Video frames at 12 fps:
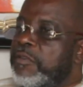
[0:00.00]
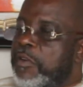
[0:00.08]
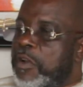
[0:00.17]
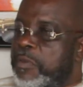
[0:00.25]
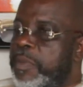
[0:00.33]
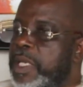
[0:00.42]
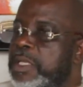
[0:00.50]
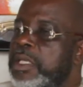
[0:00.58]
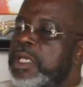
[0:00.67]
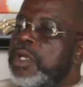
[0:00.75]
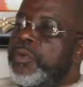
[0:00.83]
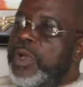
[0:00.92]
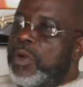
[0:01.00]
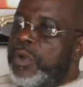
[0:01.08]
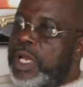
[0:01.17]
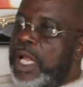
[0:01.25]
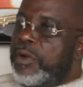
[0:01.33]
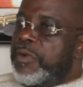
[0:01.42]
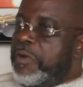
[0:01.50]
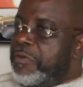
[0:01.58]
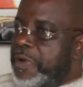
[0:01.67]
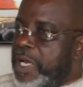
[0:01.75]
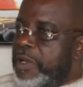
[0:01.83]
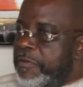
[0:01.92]
development. We are looking at
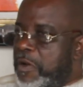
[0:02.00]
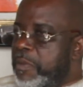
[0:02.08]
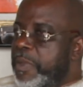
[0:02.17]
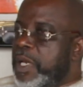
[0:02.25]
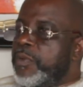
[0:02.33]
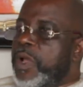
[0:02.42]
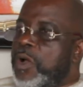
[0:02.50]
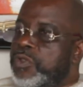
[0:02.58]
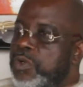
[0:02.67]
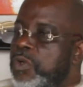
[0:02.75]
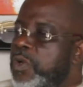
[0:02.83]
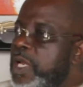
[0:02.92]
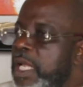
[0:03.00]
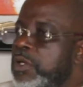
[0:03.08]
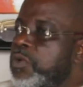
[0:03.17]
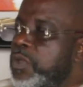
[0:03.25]
refereeing development. We are also looking at